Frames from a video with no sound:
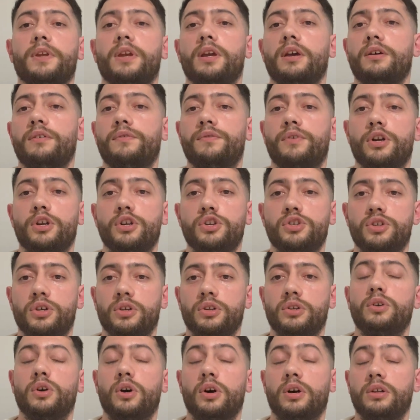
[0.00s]
version
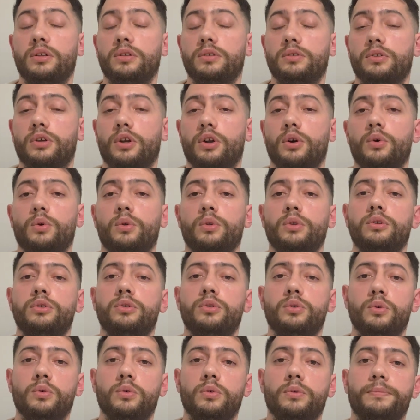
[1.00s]
control
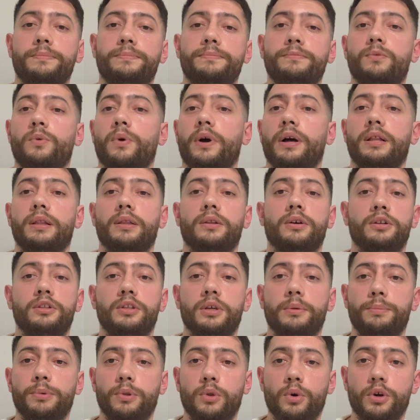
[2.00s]
to, well,
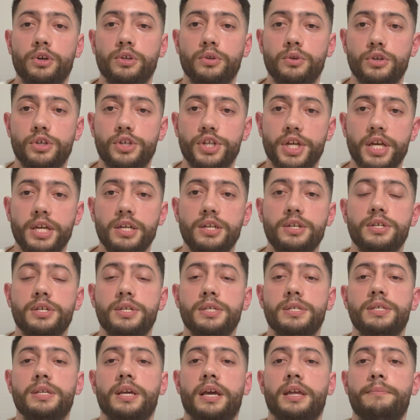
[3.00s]
deploy your
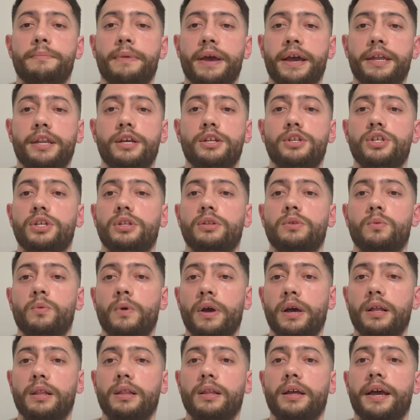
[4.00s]
changes and manage it
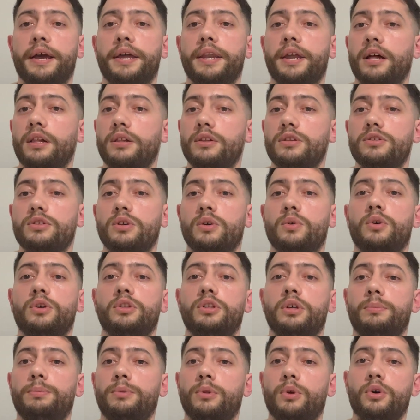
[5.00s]
well, and also
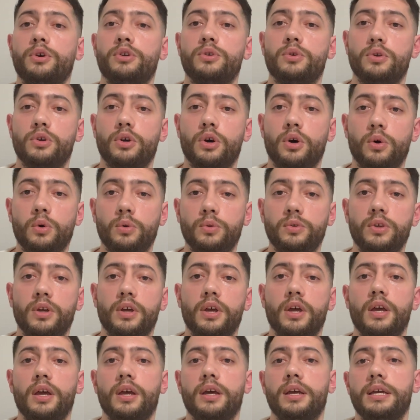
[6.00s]
deploy your code
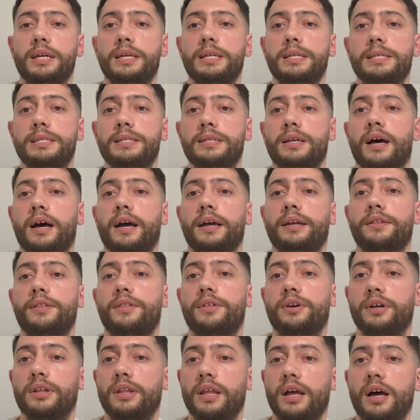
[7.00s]
inside the
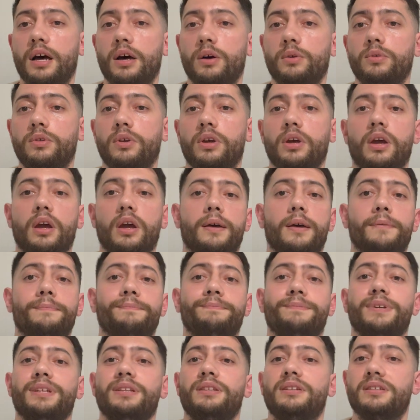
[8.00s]
cloud,
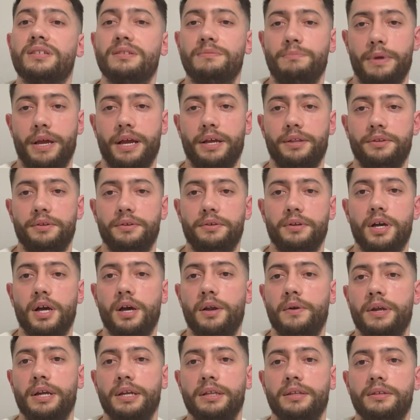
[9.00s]
it doesn't matter, all
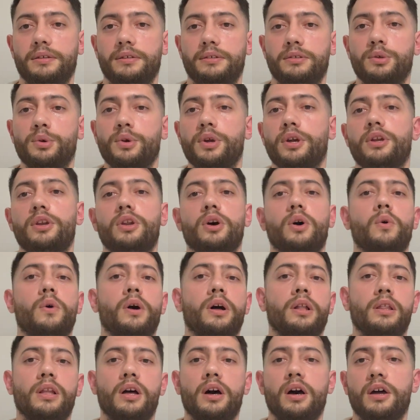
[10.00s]
right? You can know a
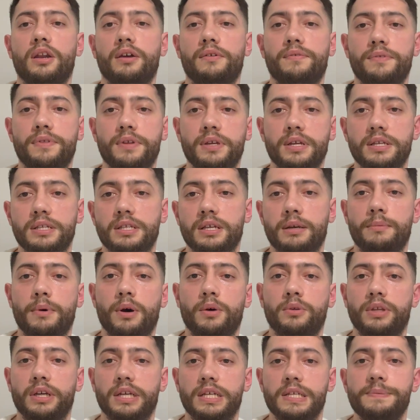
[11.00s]
lot of things
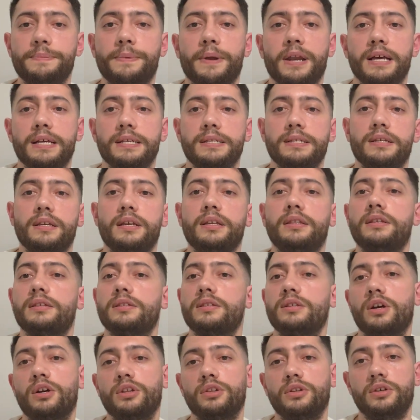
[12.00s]
about Express, it is
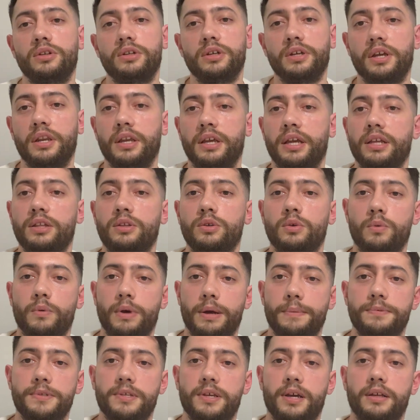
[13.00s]
not going to create your
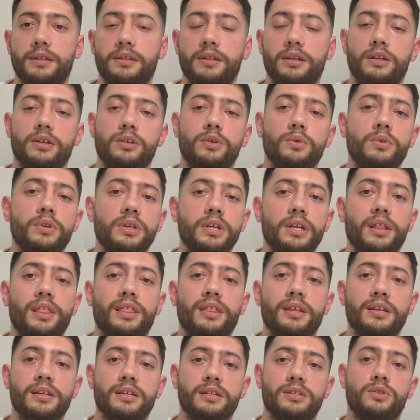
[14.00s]
website. You need
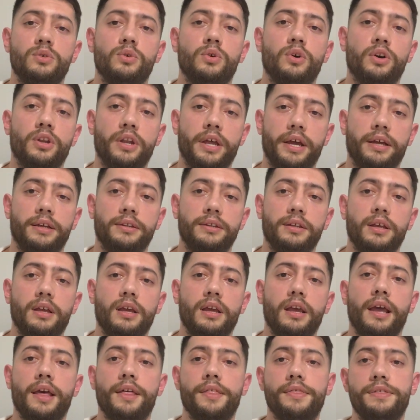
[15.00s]
things to connect.
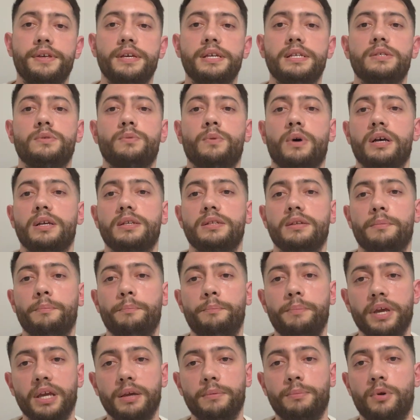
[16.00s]
And this was a
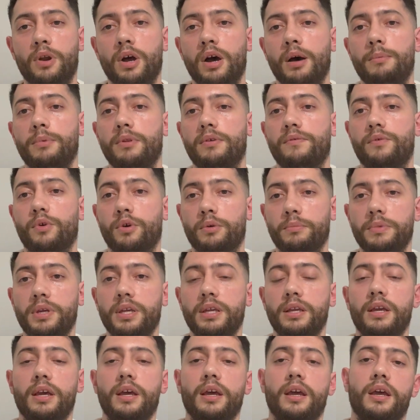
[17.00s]
big problem for
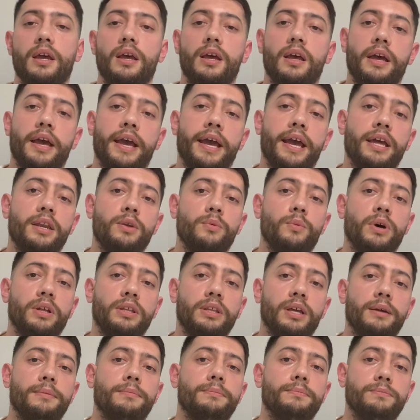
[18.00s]
me, and what
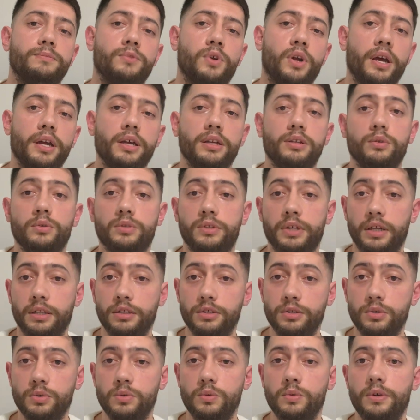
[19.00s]
I'm trying to tell
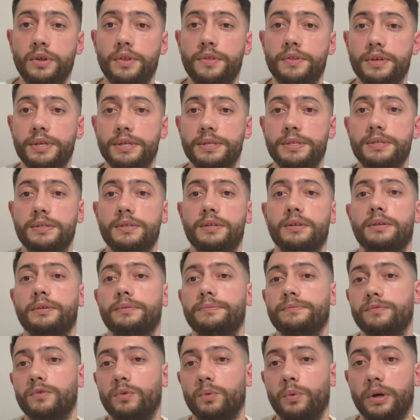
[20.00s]
you in this,
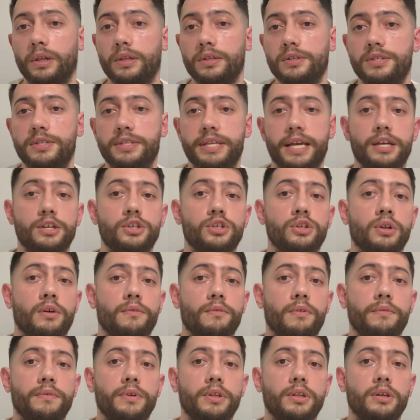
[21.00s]
well, section of
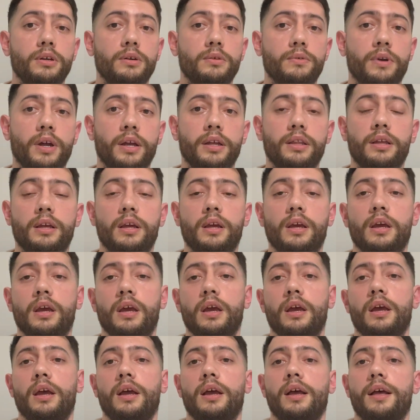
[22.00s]
the video, right?
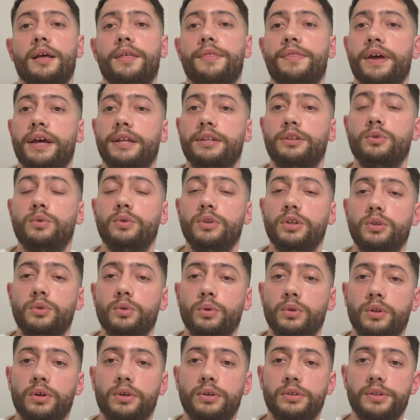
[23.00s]
That you need to
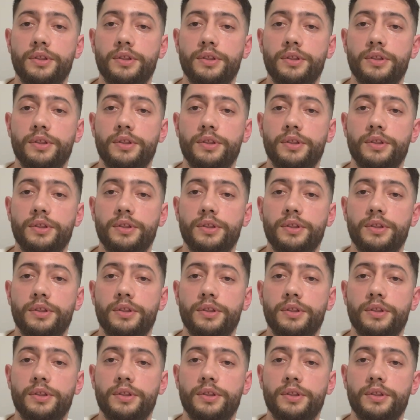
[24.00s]
learn